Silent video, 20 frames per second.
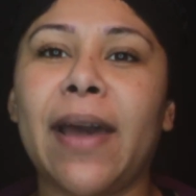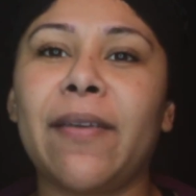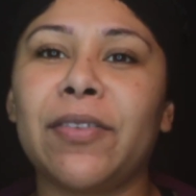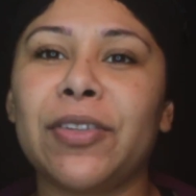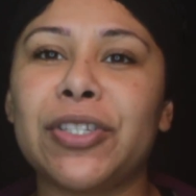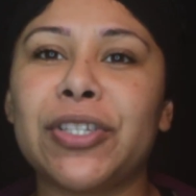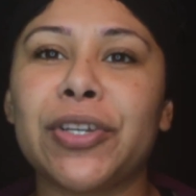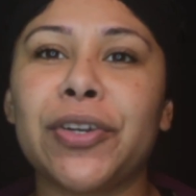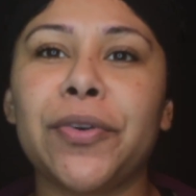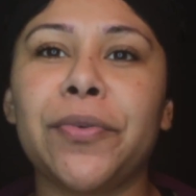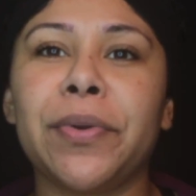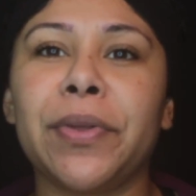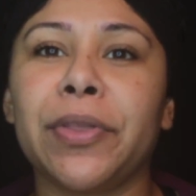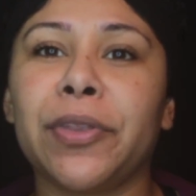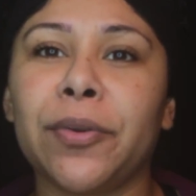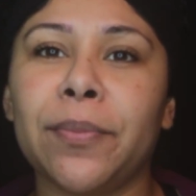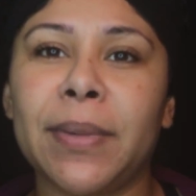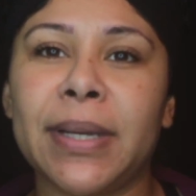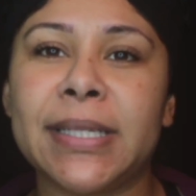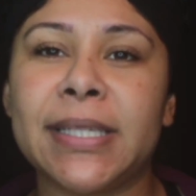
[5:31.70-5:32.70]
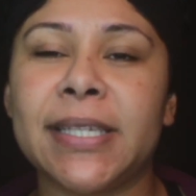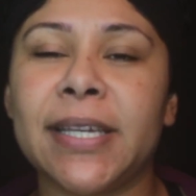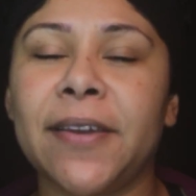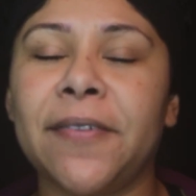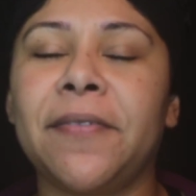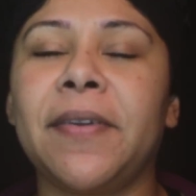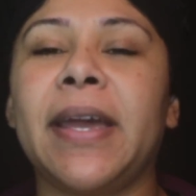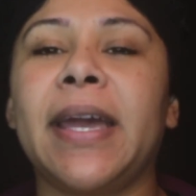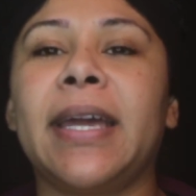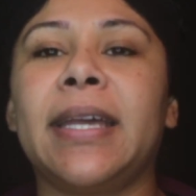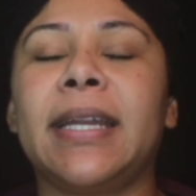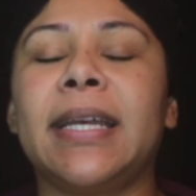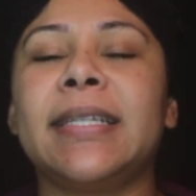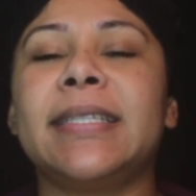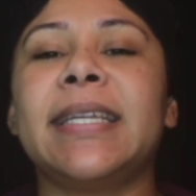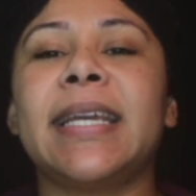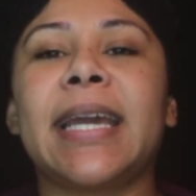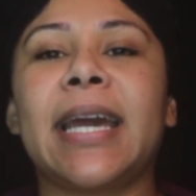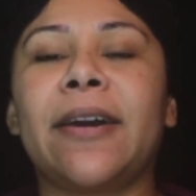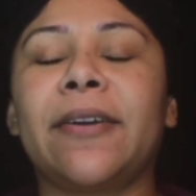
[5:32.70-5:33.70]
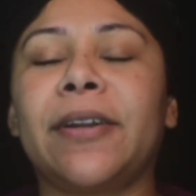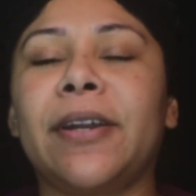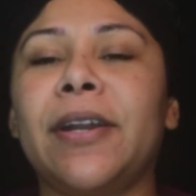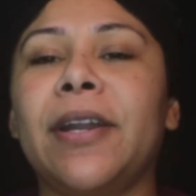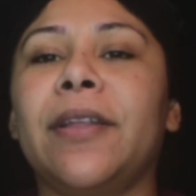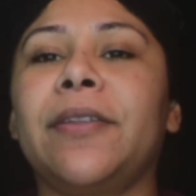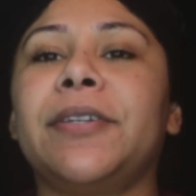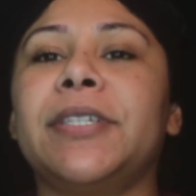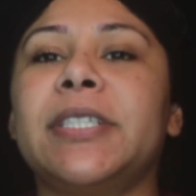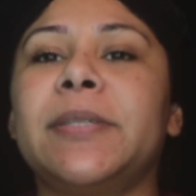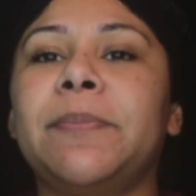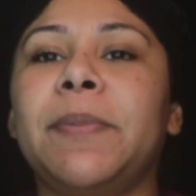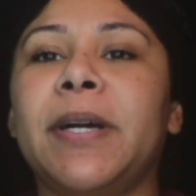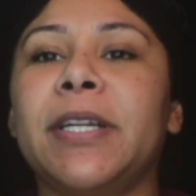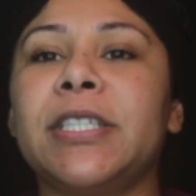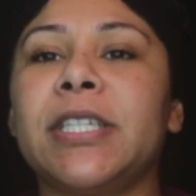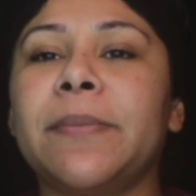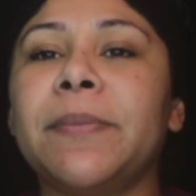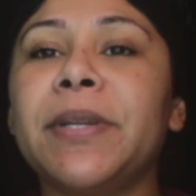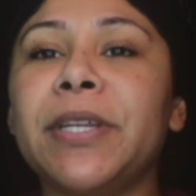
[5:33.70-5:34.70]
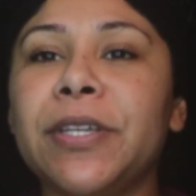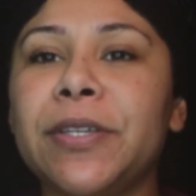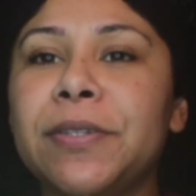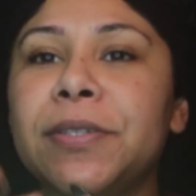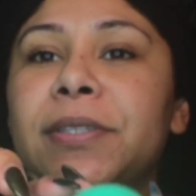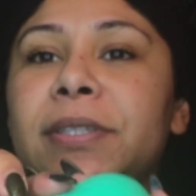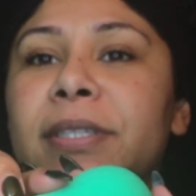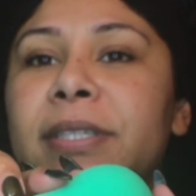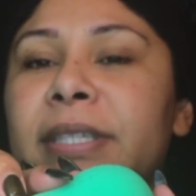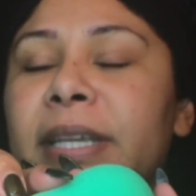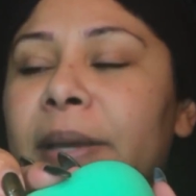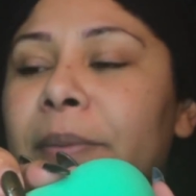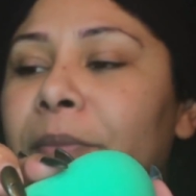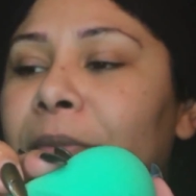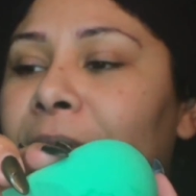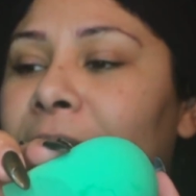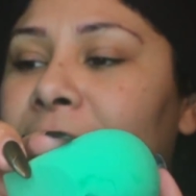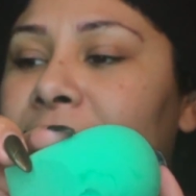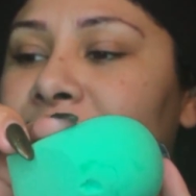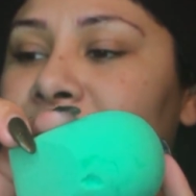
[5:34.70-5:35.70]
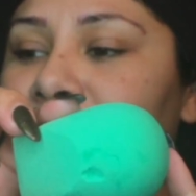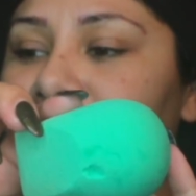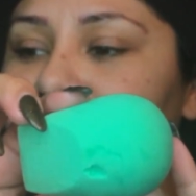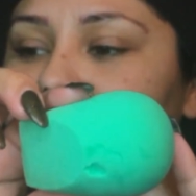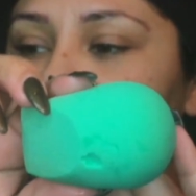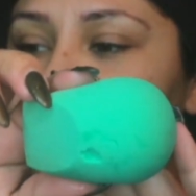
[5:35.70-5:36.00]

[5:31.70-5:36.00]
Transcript: having to go in through my stuff and dig out another sponge, I'm going to use the same one. So